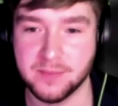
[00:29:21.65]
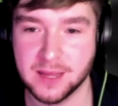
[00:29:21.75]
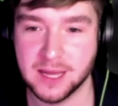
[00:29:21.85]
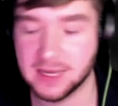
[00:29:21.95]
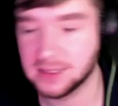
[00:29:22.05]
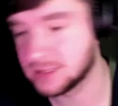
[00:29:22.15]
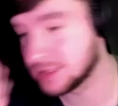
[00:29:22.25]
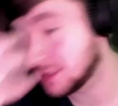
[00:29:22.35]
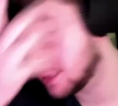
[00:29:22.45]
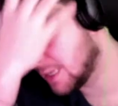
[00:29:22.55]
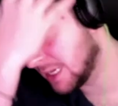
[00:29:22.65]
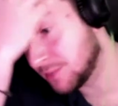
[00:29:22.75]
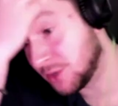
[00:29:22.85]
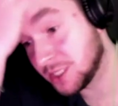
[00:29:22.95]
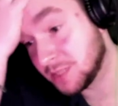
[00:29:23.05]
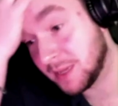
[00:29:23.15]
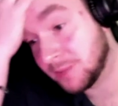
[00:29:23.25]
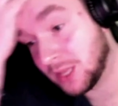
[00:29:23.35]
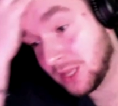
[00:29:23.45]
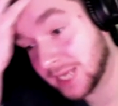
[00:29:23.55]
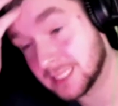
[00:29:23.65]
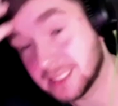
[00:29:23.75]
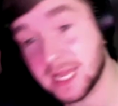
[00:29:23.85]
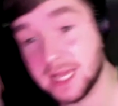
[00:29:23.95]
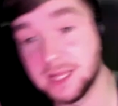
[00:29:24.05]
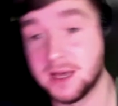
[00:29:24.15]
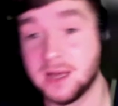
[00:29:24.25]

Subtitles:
And as much as people like to say that,